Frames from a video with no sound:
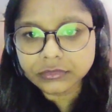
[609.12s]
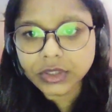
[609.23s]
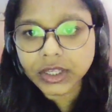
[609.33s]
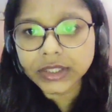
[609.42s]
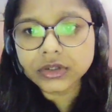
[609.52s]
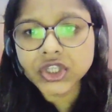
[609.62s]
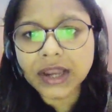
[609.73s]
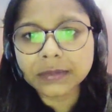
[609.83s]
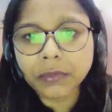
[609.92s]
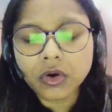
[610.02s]
in the
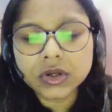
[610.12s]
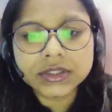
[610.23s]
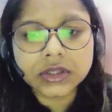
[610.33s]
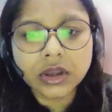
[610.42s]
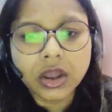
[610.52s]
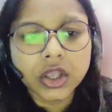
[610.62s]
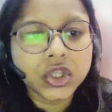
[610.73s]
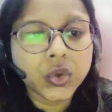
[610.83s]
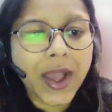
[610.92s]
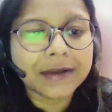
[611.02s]
chat box
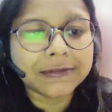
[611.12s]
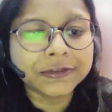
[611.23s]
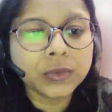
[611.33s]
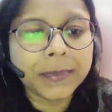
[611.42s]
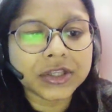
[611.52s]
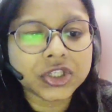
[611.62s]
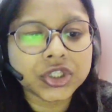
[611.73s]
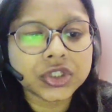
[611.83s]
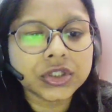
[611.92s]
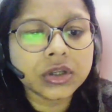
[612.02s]
you have to
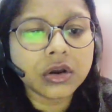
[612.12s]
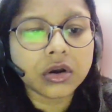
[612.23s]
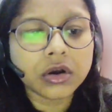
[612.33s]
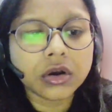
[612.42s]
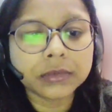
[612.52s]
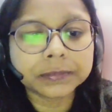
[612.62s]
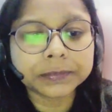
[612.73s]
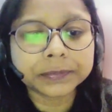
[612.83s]
mention um,